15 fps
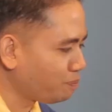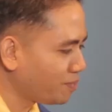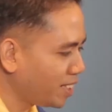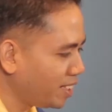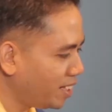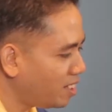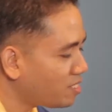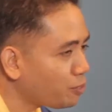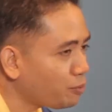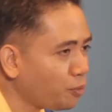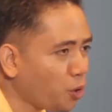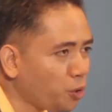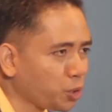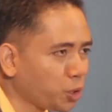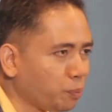this is a
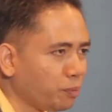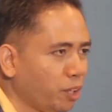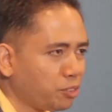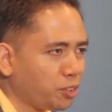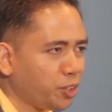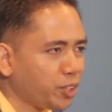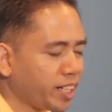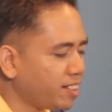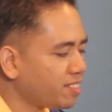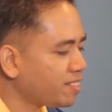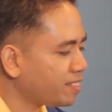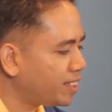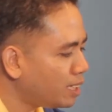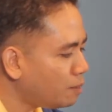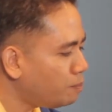forum, so you can
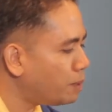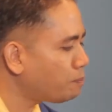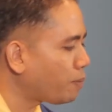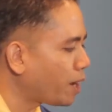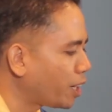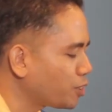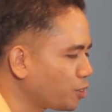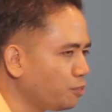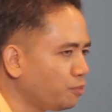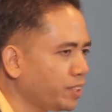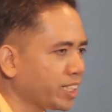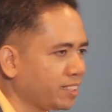still be part of it.